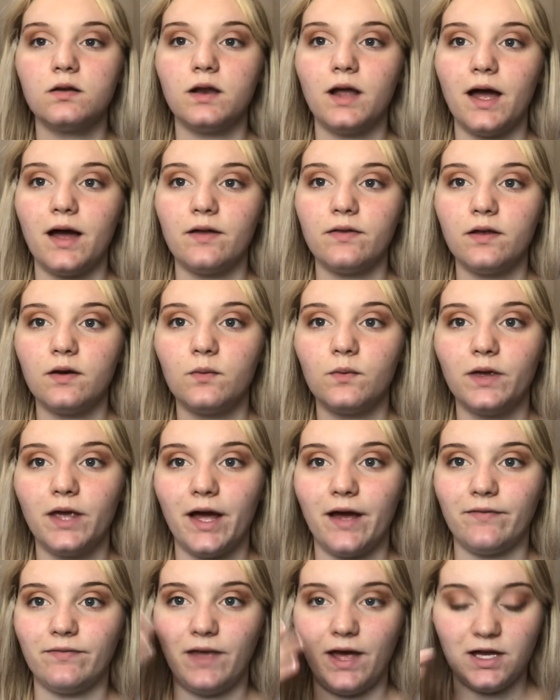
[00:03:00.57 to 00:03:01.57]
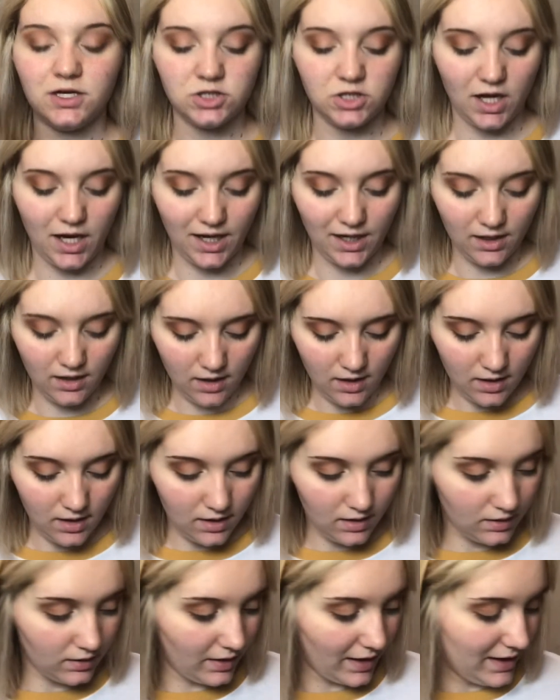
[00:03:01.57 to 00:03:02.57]
now that we have that shade
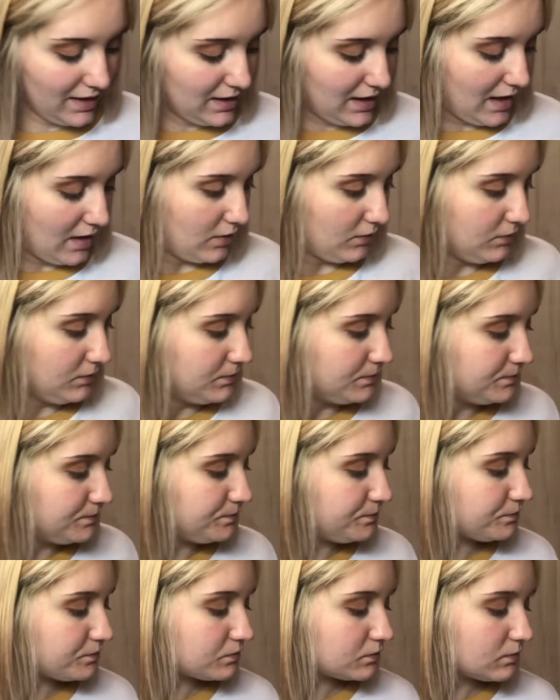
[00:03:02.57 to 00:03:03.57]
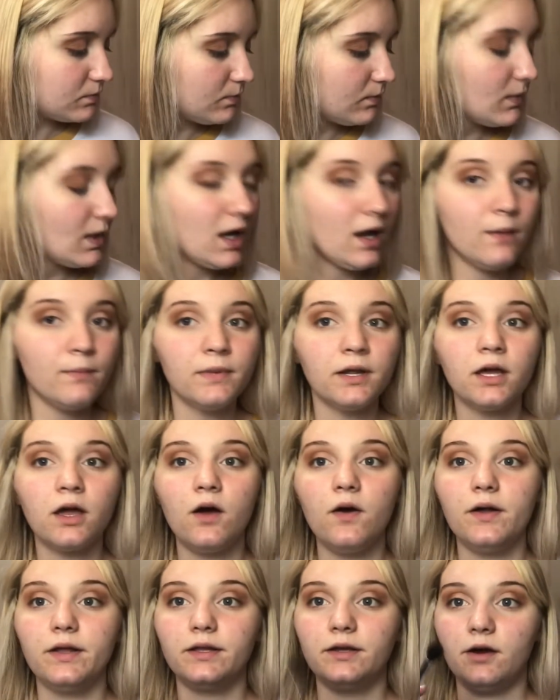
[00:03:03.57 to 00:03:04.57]
laid down, I'm going to go
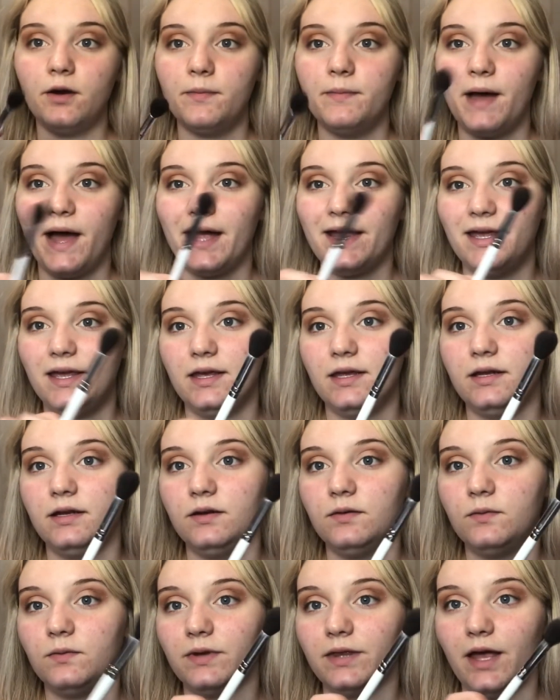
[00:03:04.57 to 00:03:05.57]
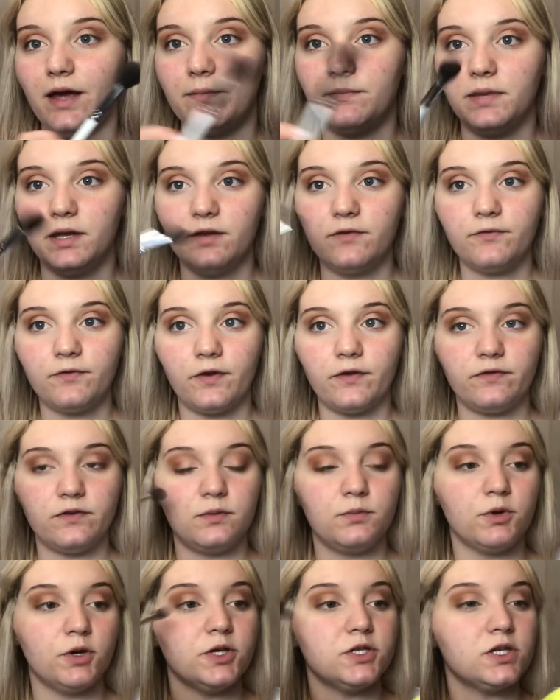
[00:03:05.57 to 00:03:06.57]
ahead and go back in with that big fluffy
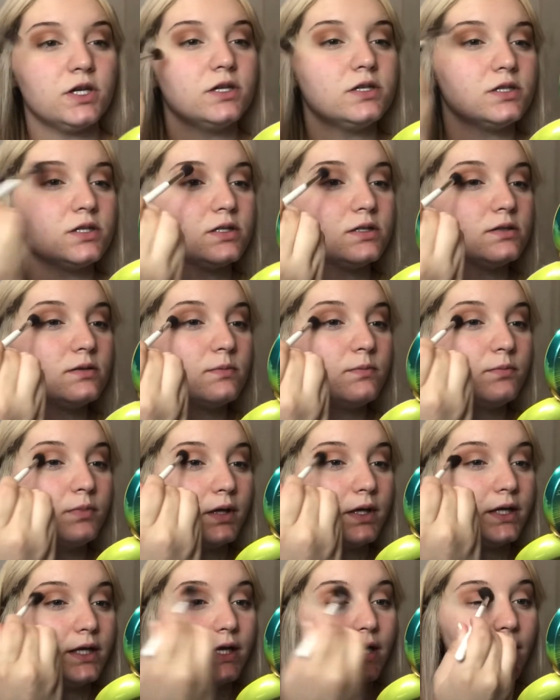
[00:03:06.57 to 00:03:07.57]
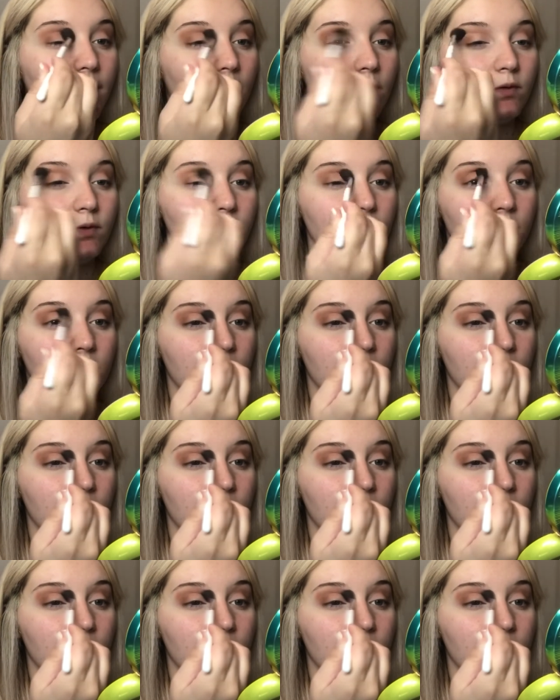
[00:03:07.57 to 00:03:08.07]
brush and just blend it out.